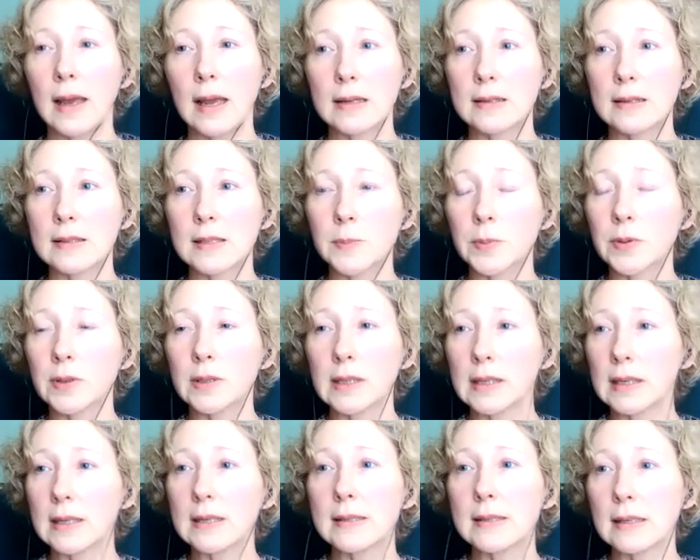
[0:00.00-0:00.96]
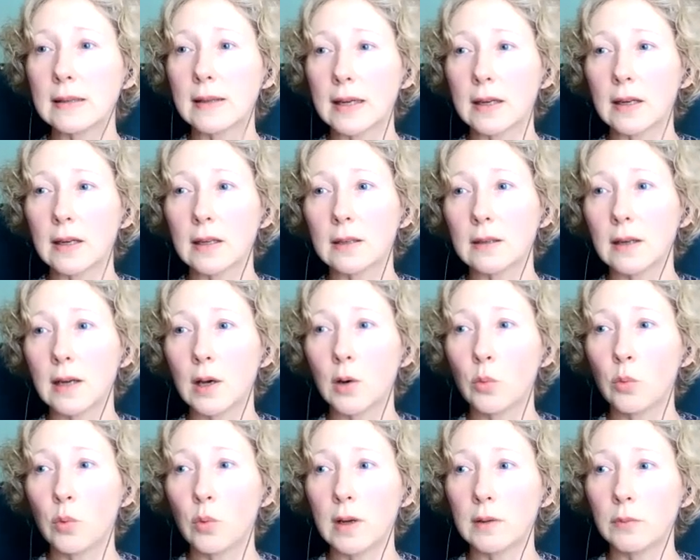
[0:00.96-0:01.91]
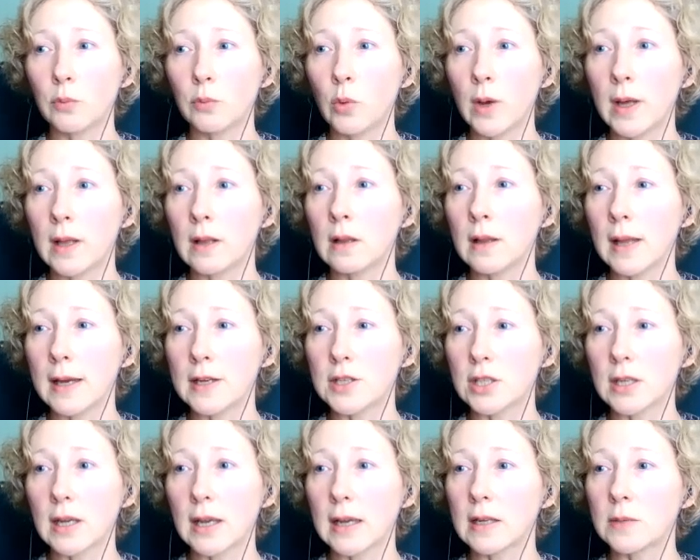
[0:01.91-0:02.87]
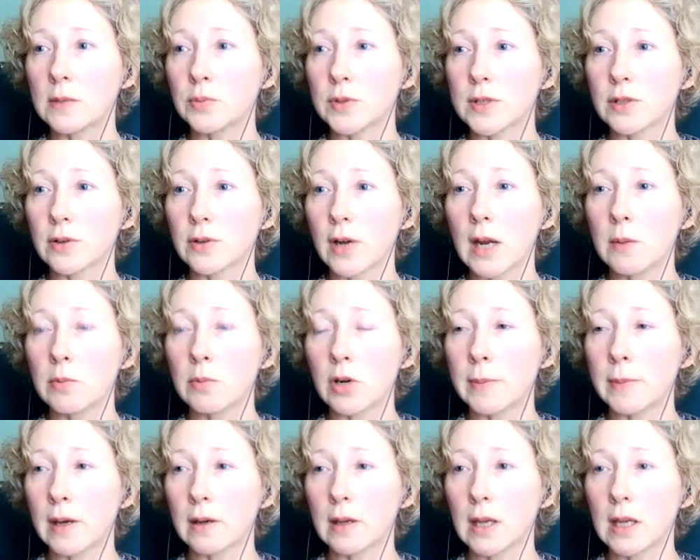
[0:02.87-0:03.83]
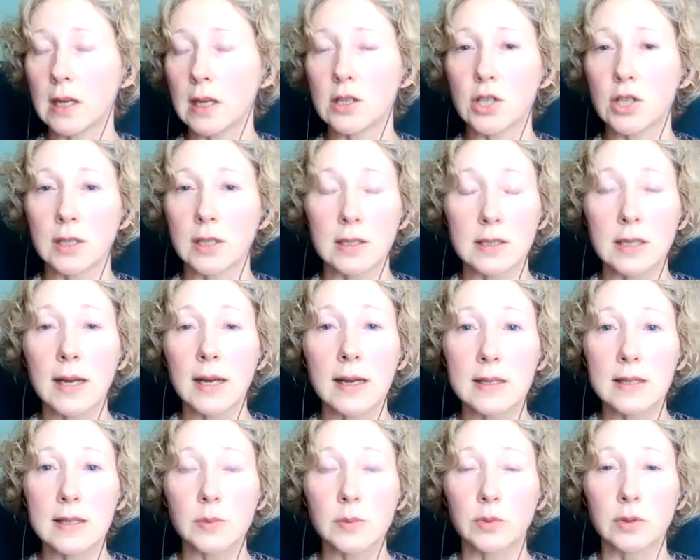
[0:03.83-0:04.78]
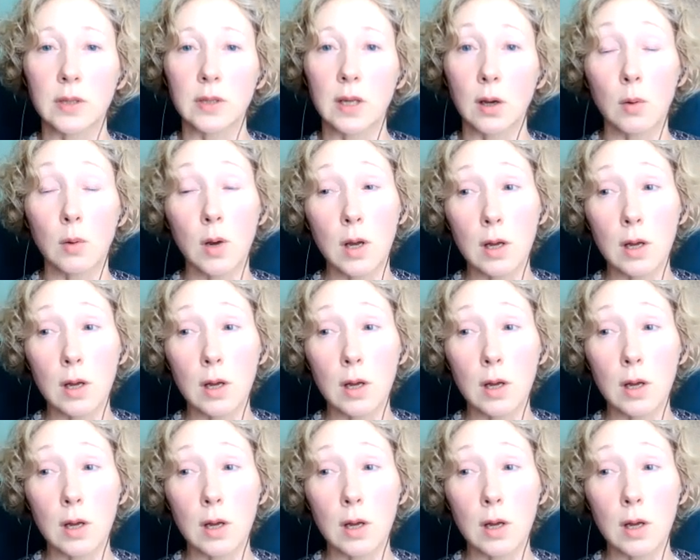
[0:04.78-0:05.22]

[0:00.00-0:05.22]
And it's pretty easy, like a, a, a well educated prescriber about ketogenic diets will know,